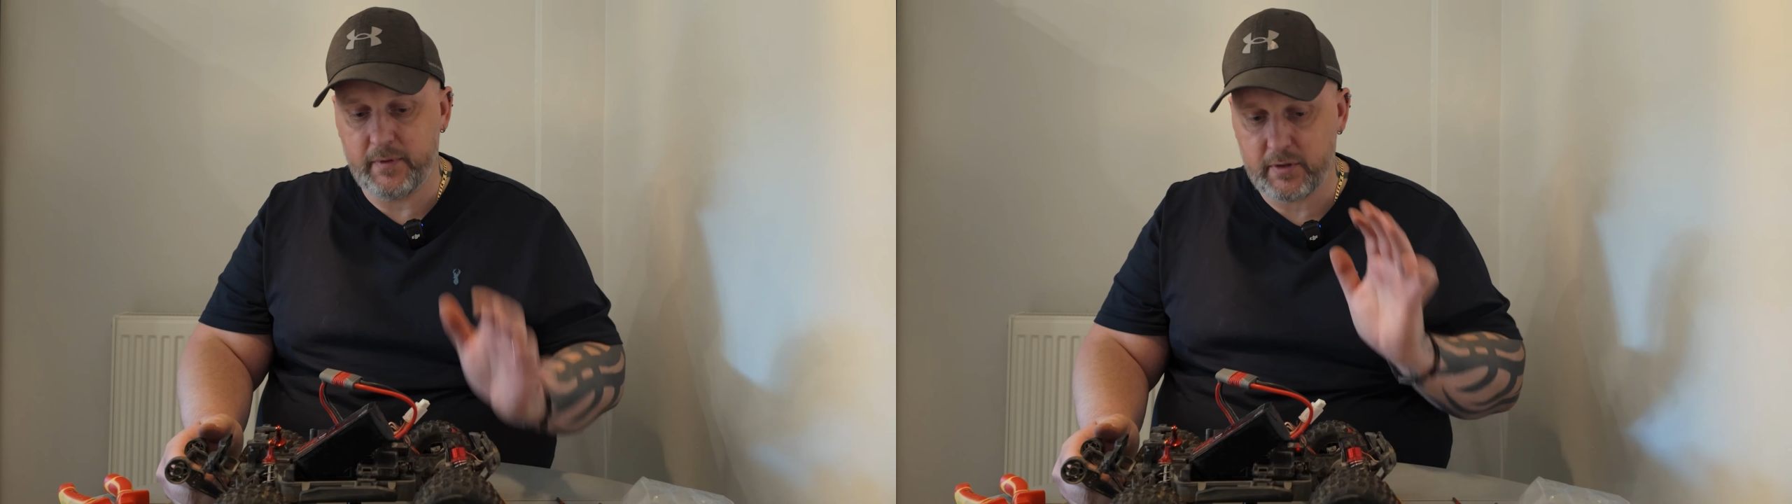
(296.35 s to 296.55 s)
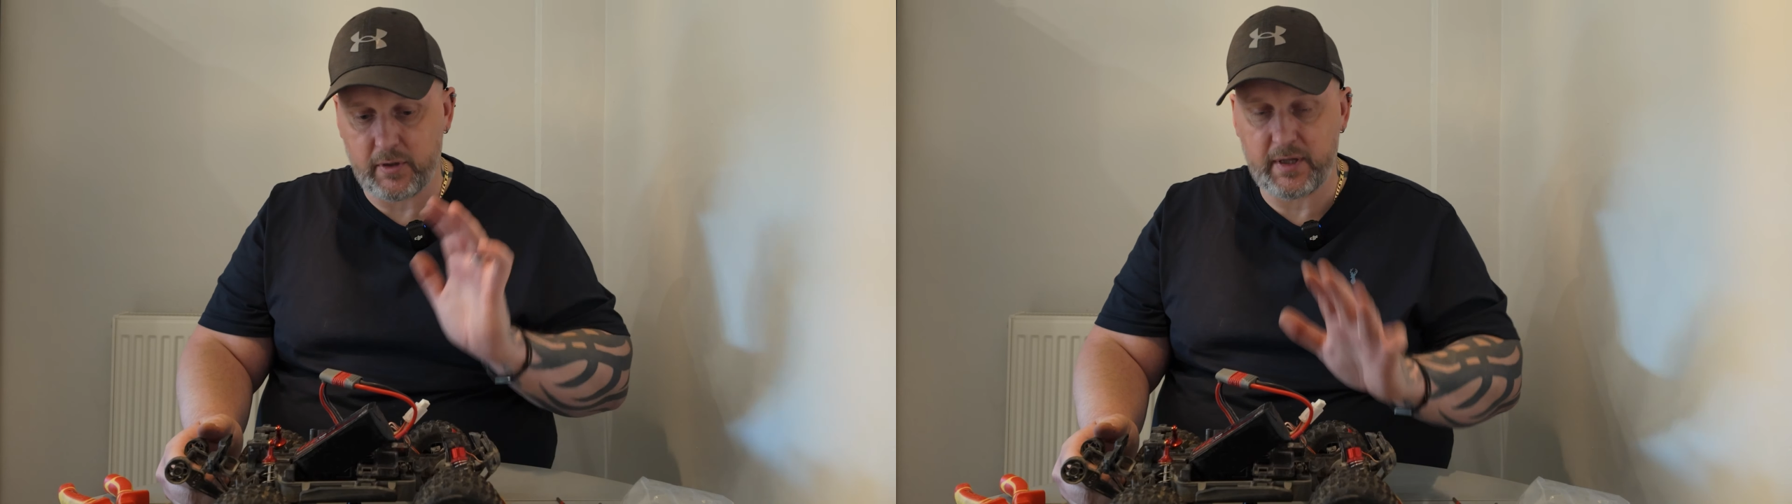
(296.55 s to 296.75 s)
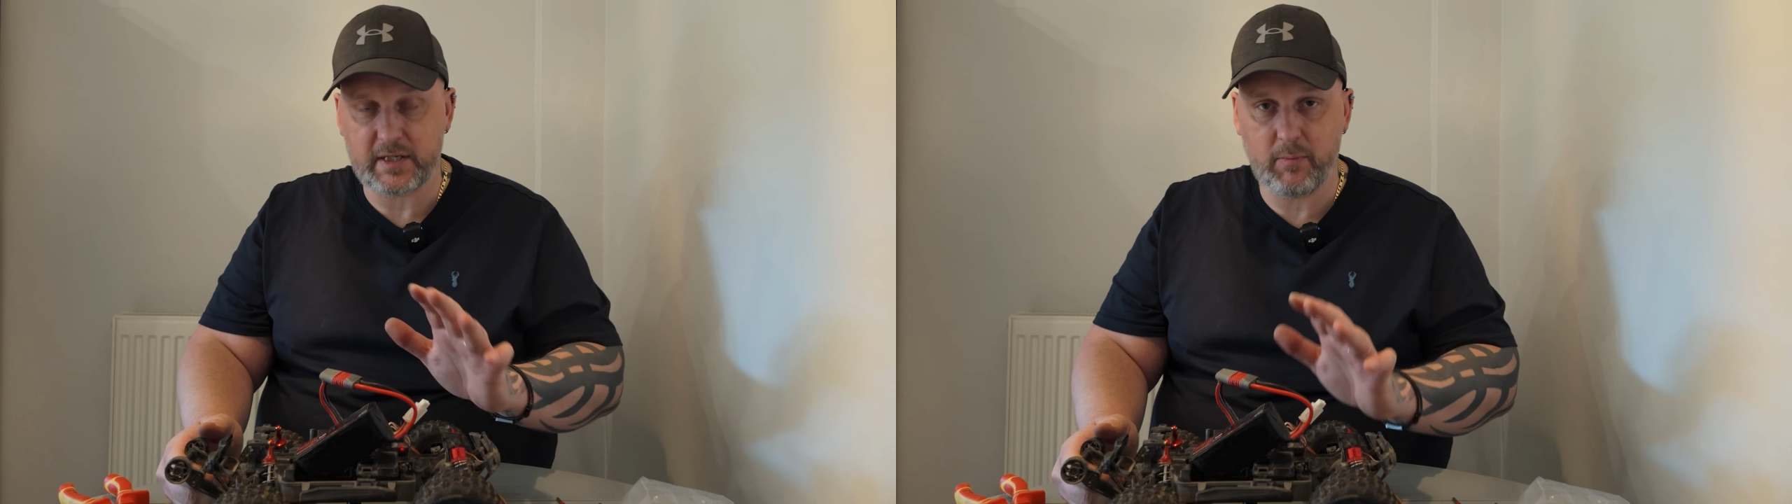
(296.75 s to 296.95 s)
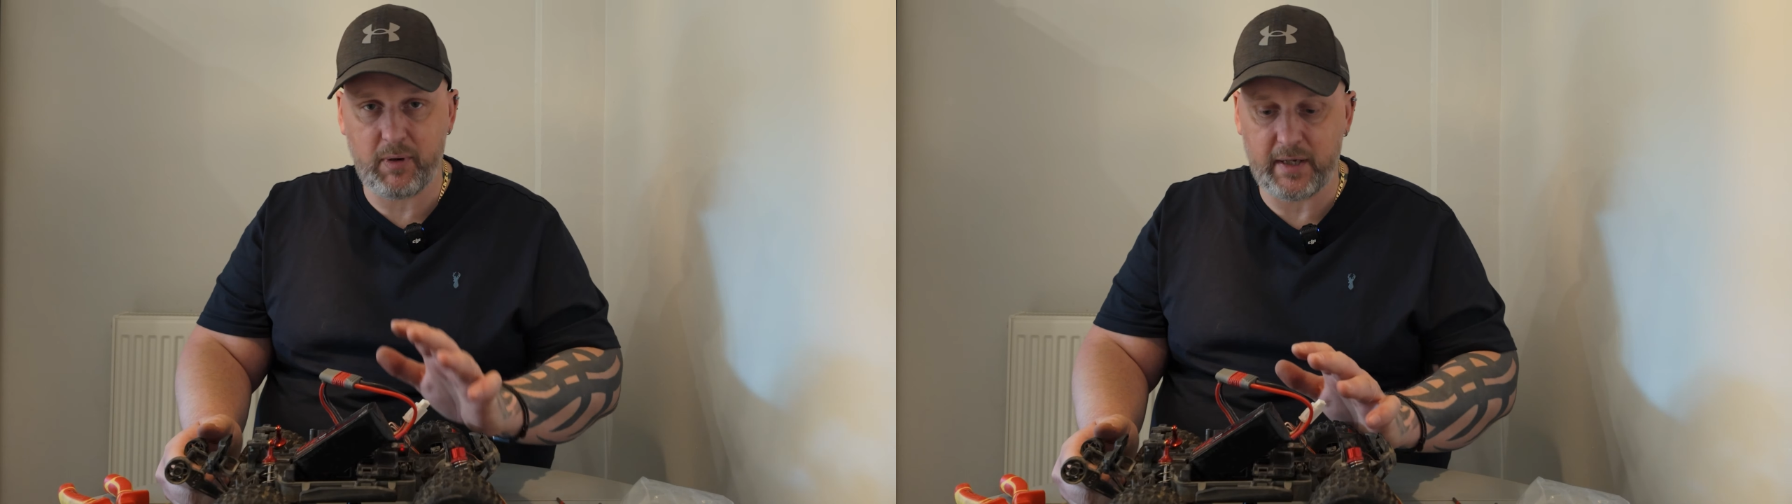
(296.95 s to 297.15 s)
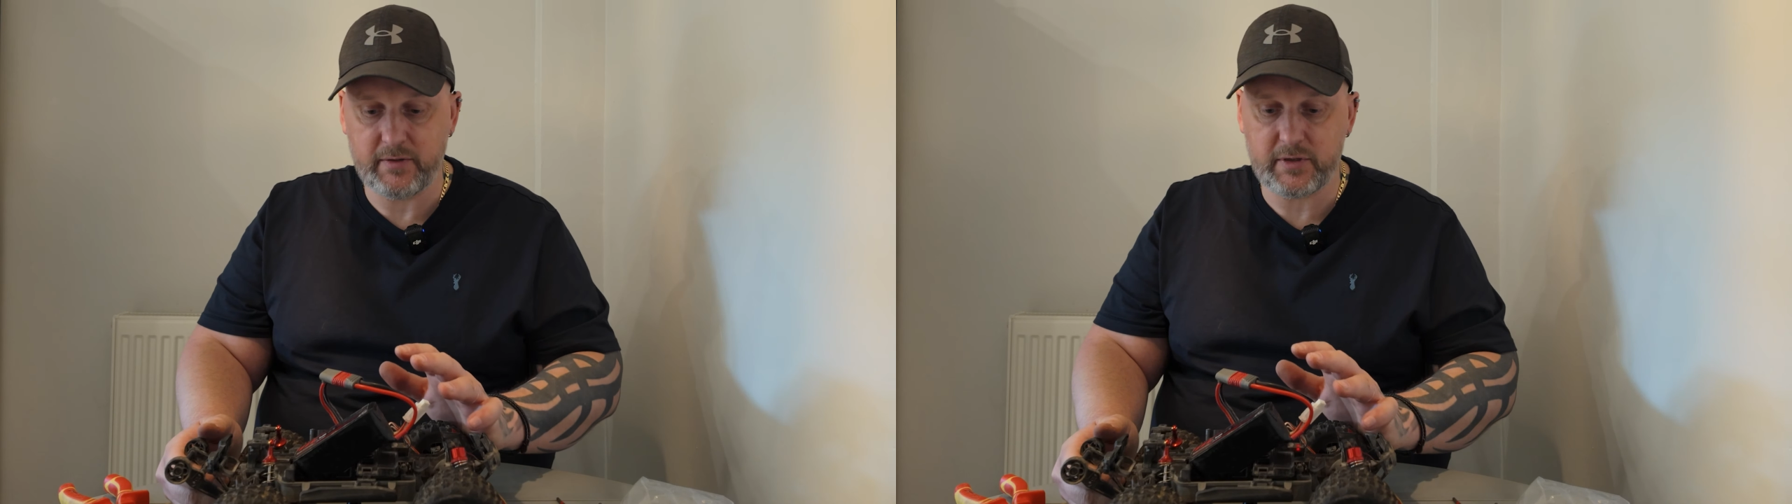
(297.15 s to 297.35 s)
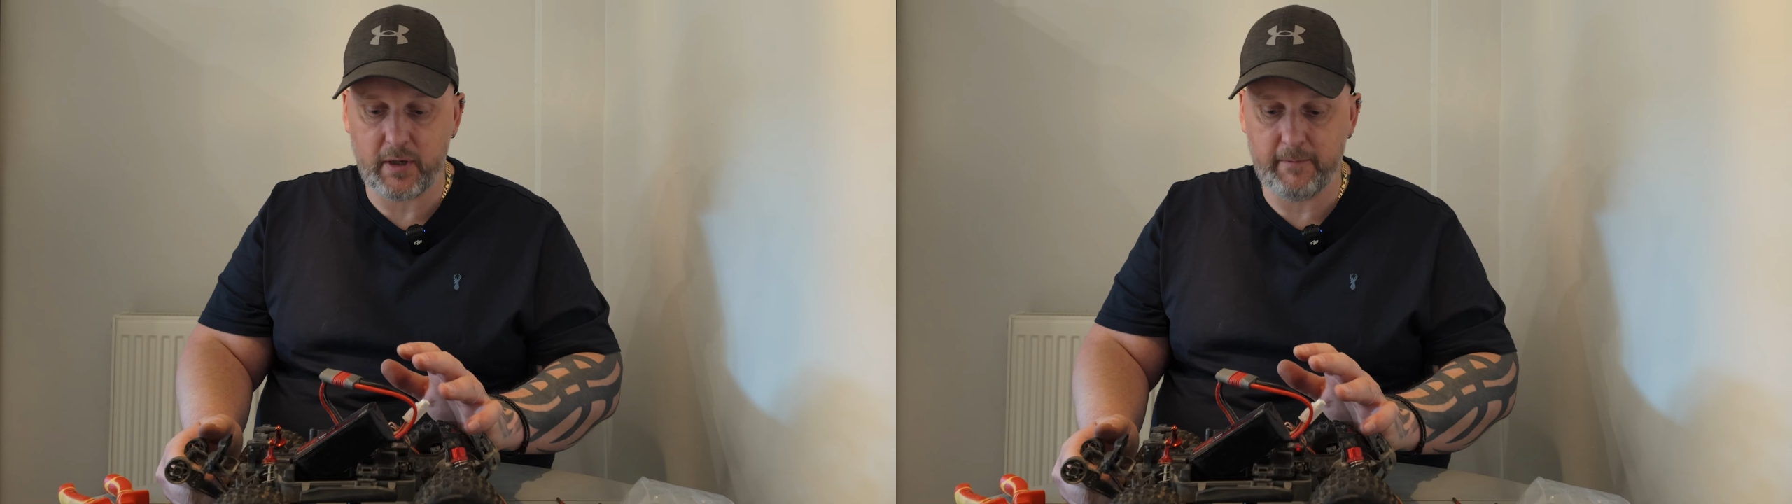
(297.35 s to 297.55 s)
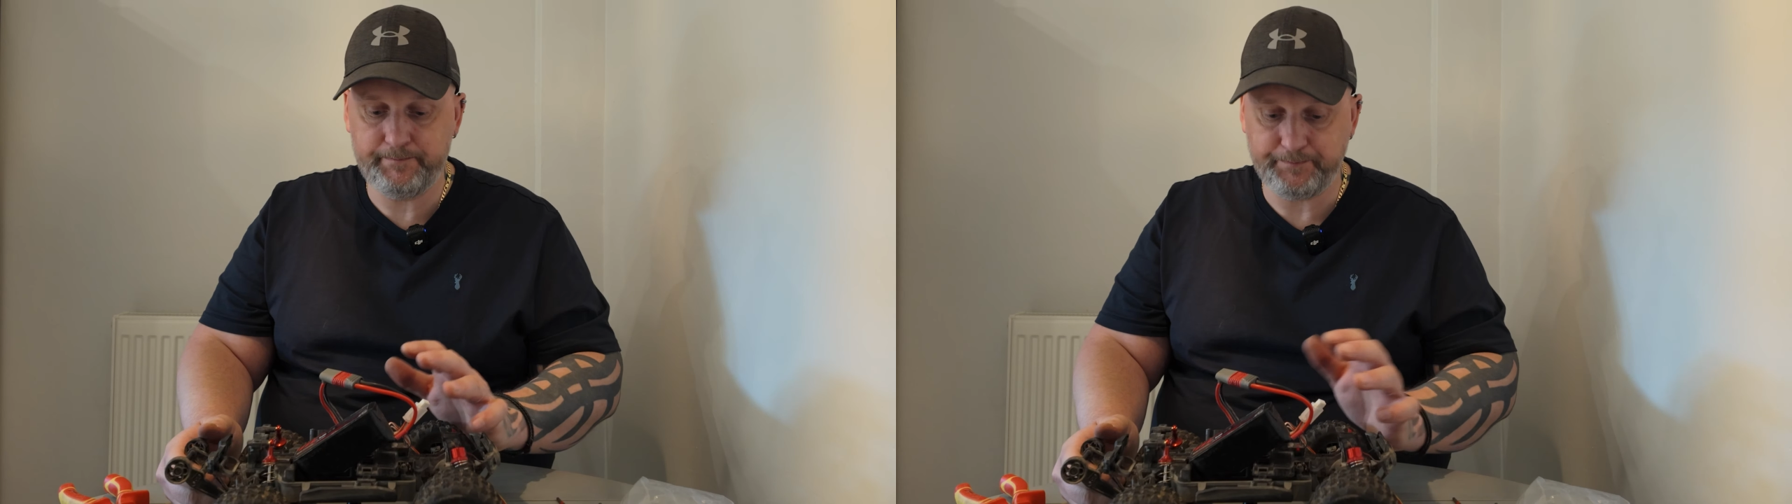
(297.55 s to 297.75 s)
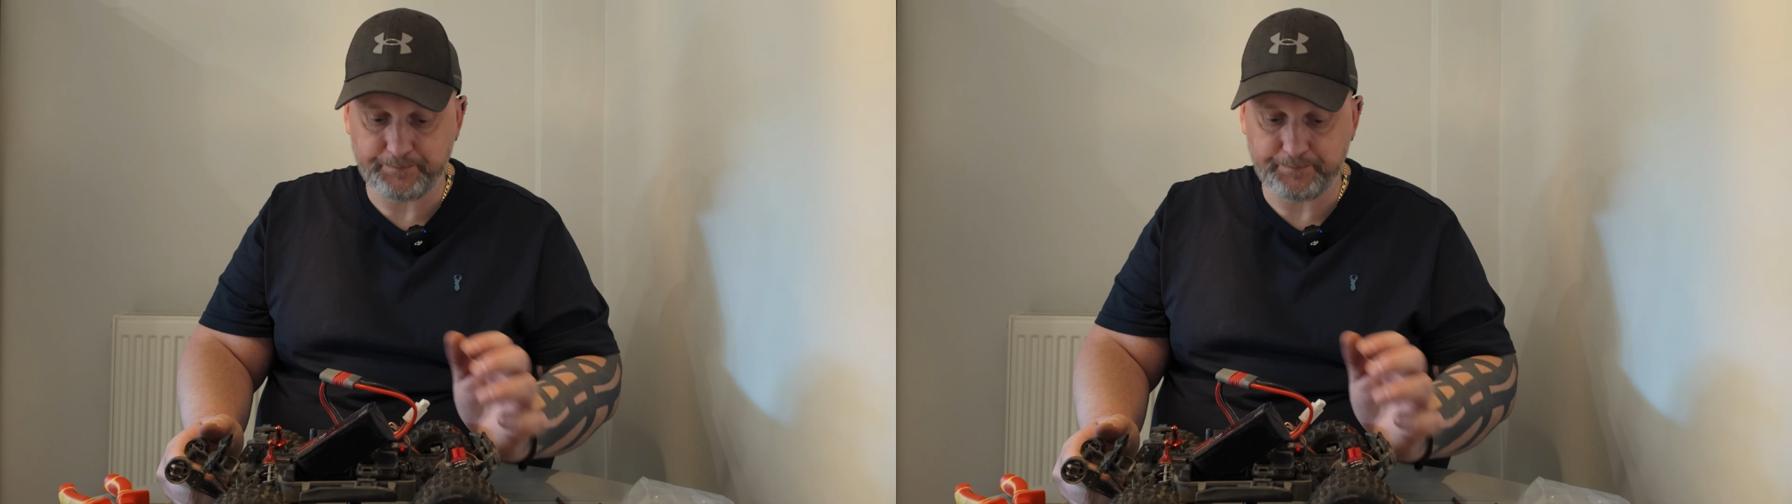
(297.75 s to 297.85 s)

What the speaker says: so that's the plan. So